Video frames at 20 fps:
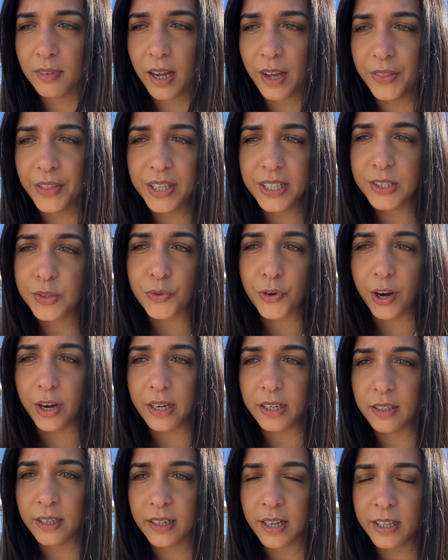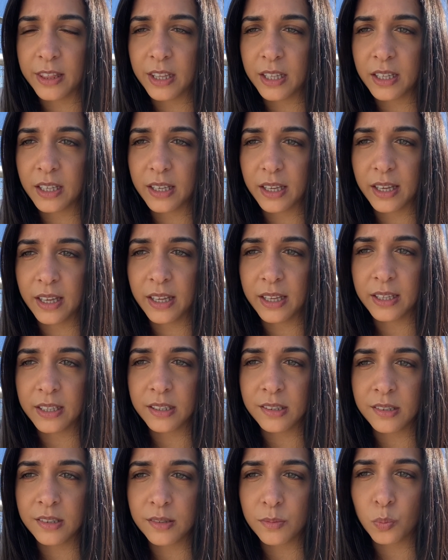I think he's great. Like, I think
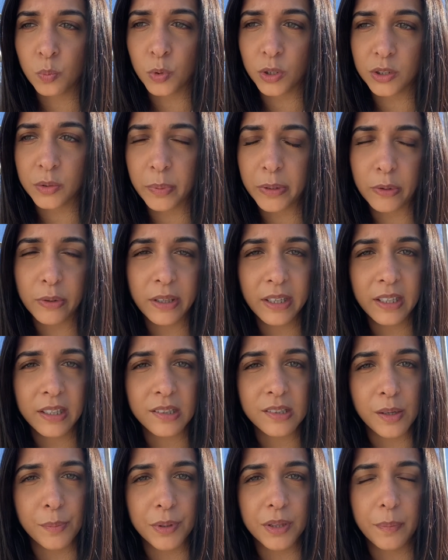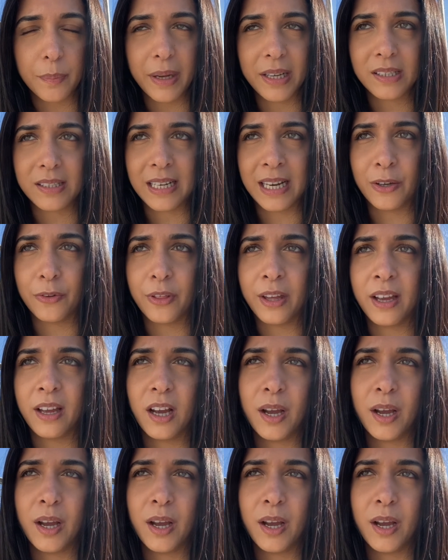his world building is some of the best out there.